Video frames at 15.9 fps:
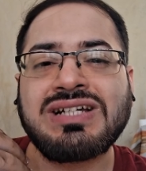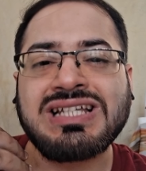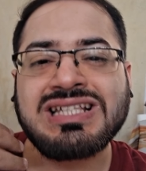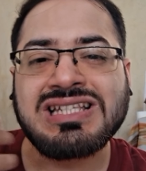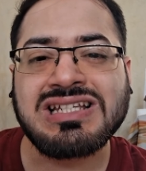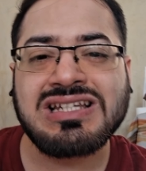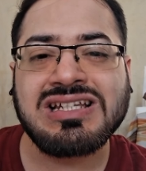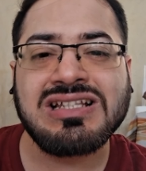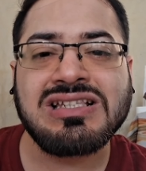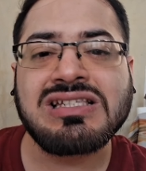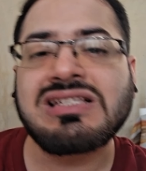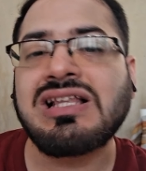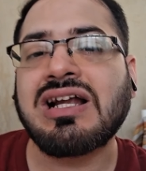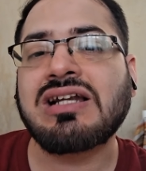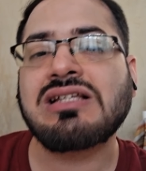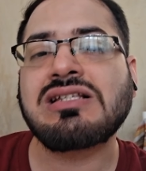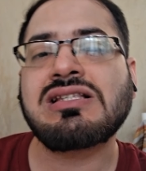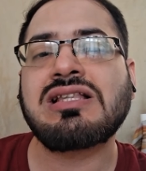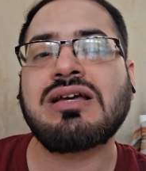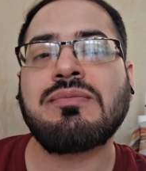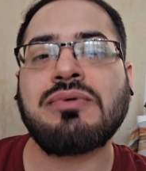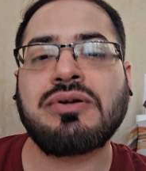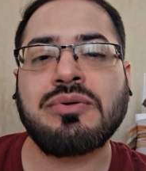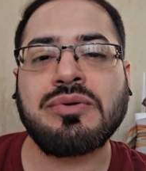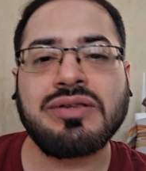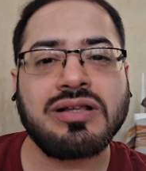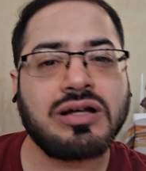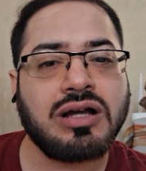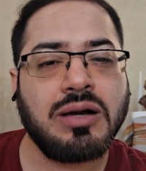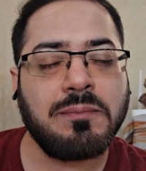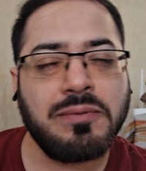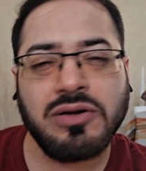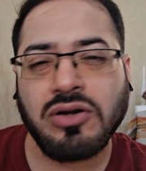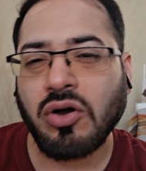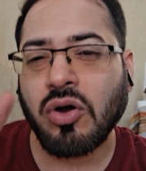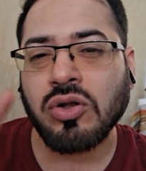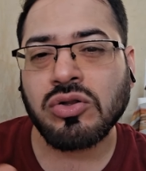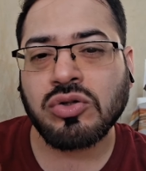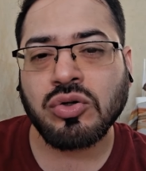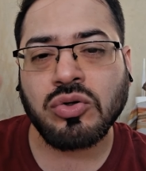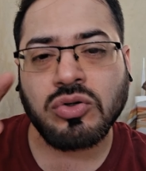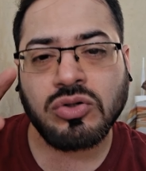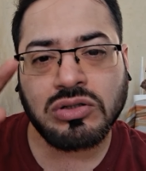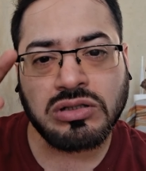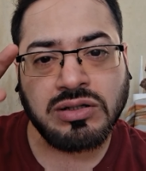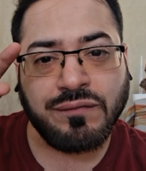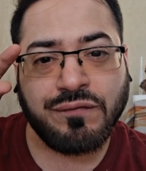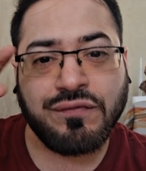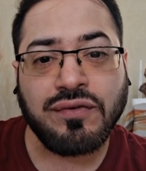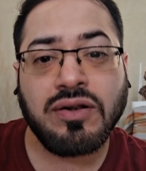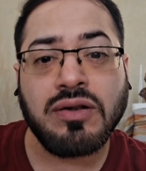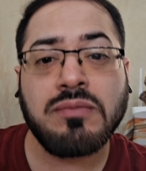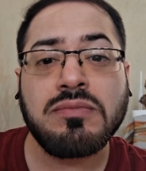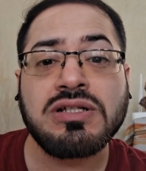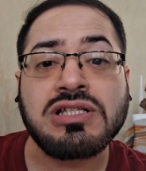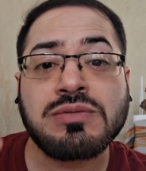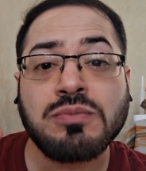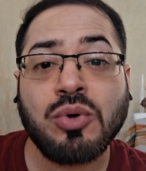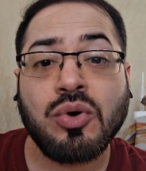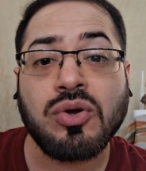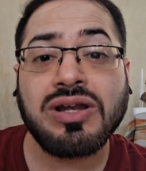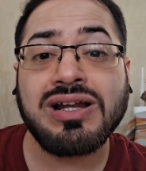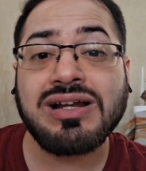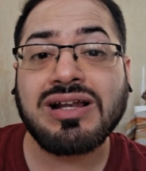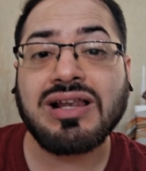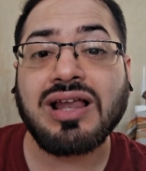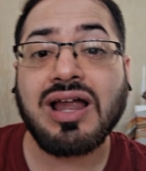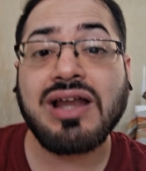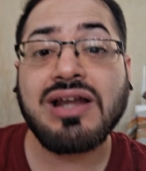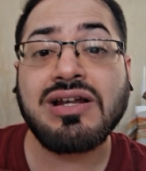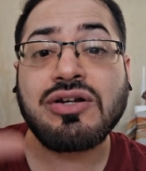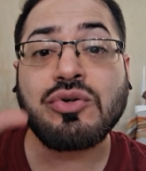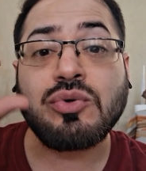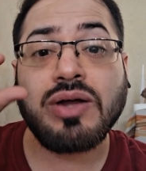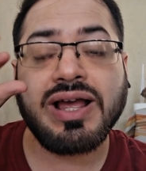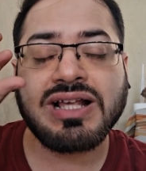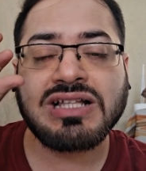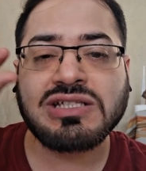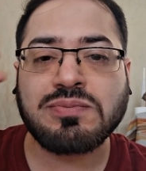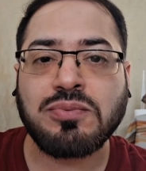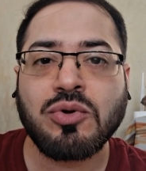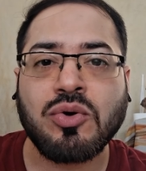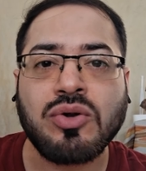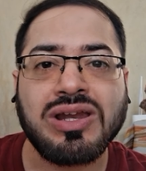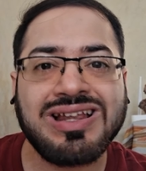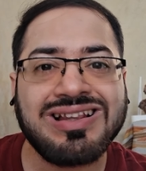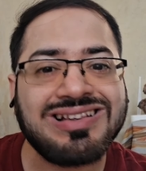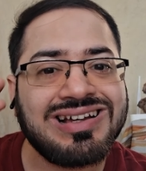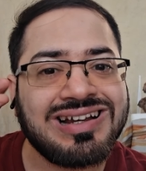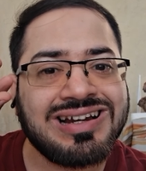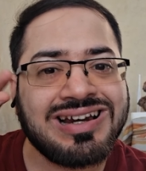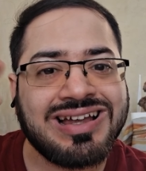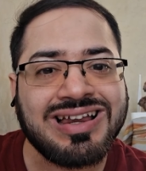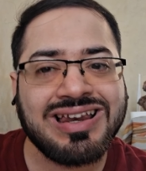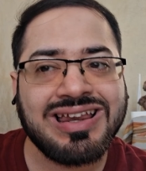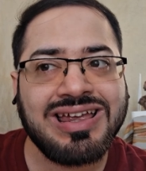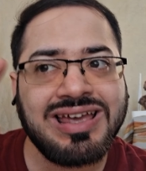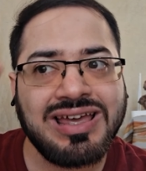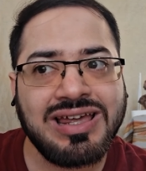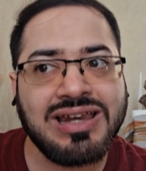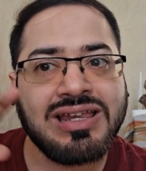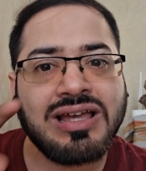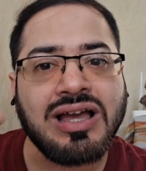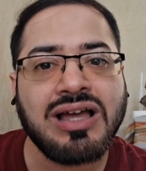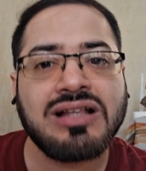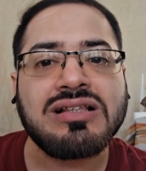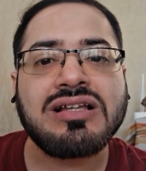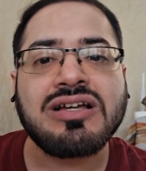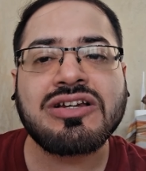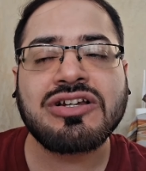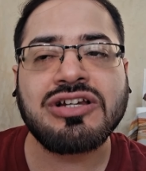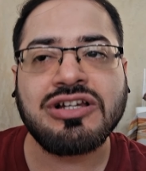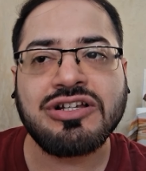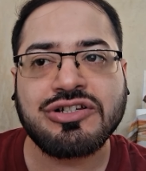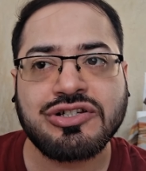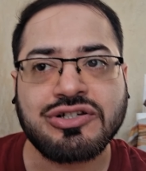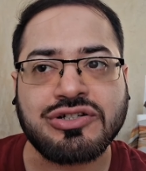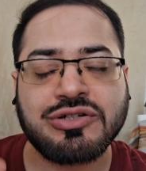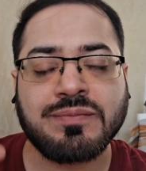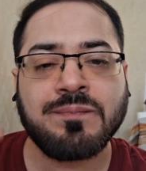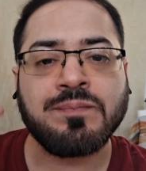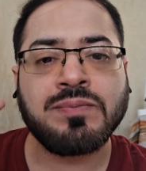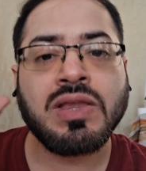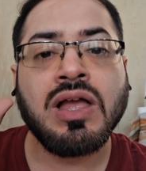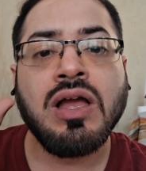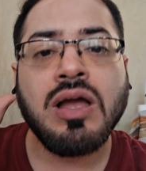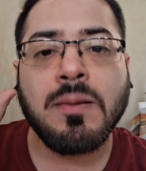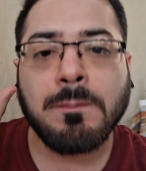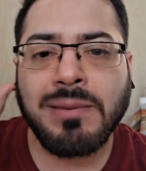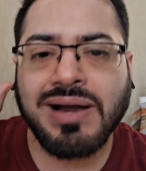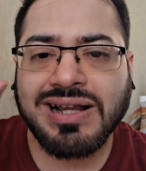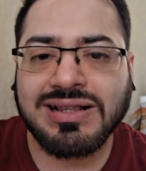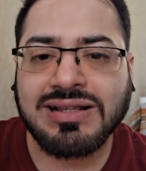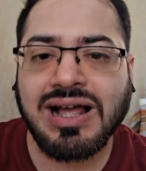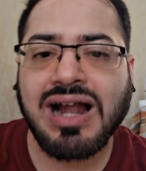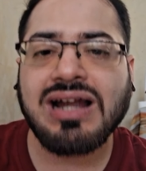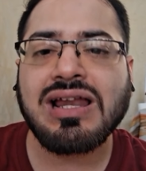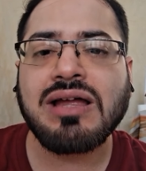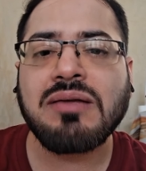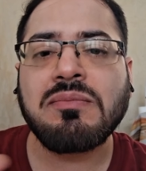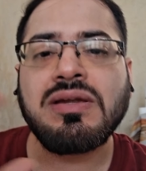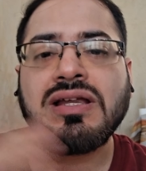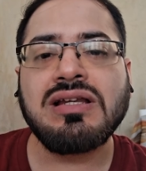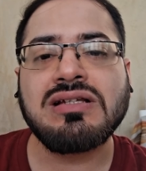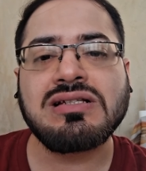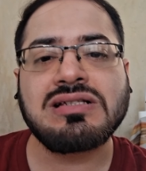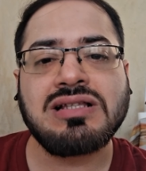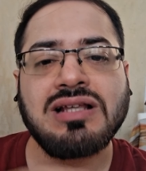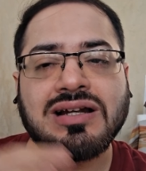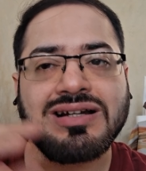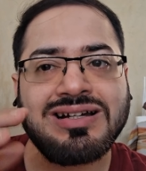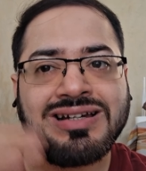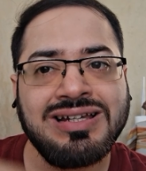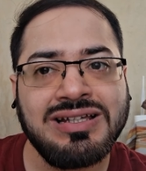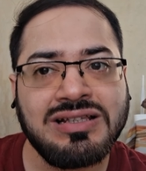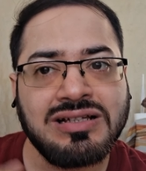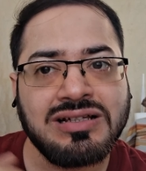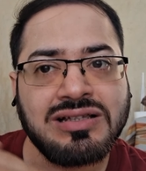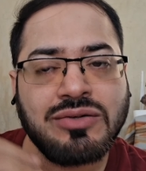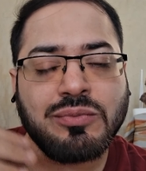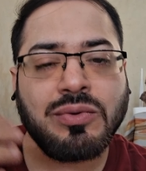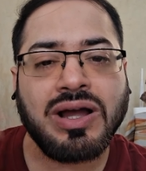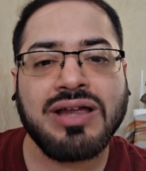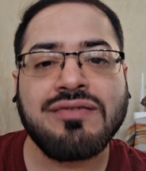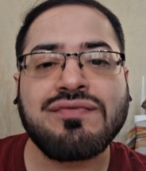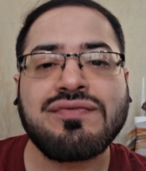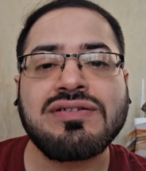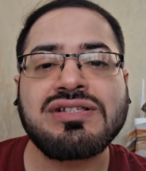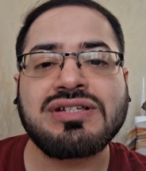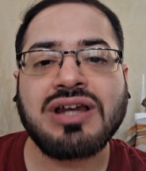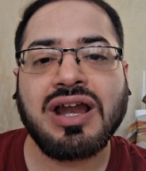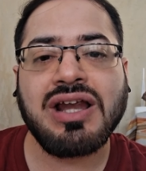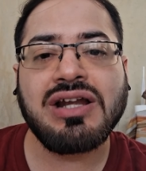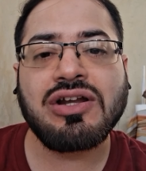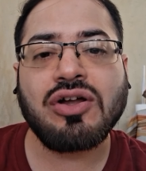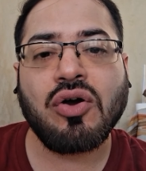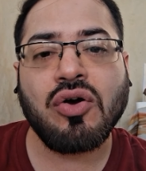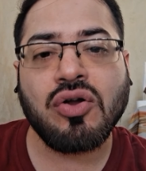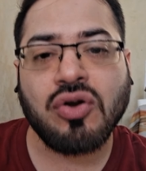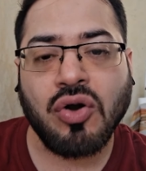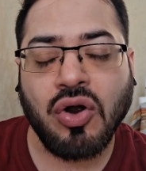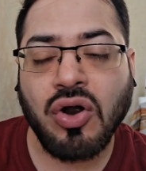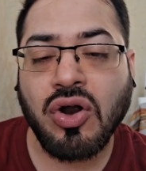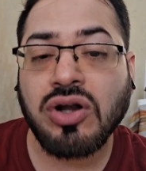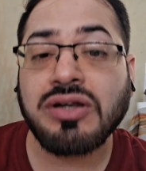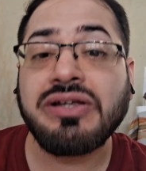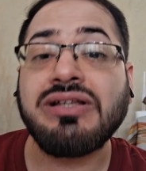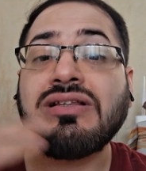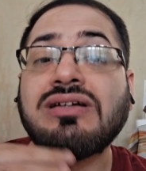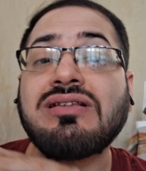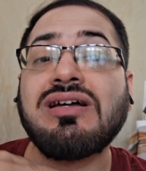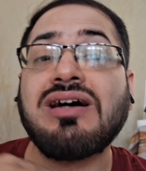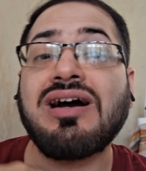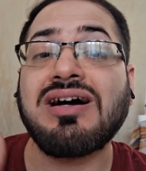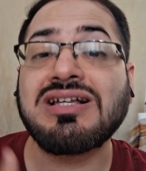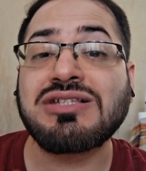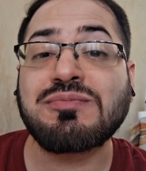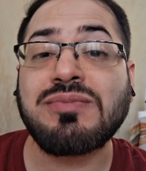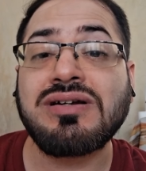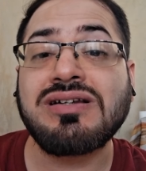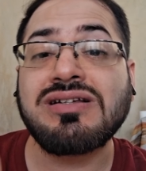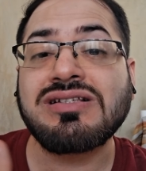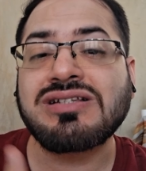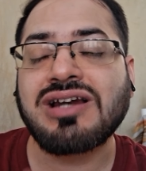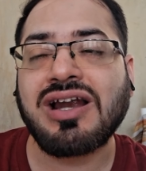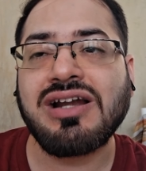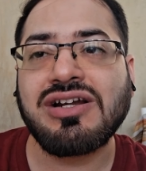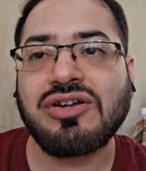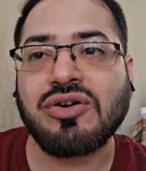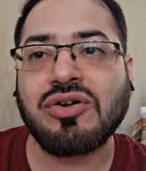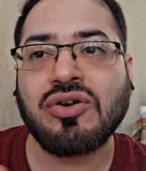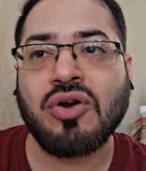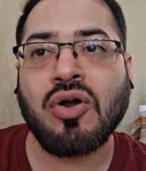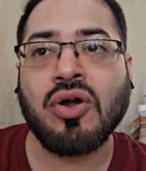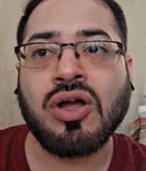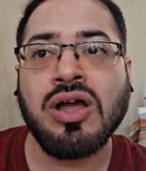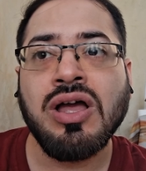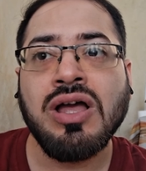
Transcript: distance that is there between the couple although the film is more inclined to exploring the gray area in their relationship by that I mean is that neither the wife is right or wrong, neither the husband is right or wrong.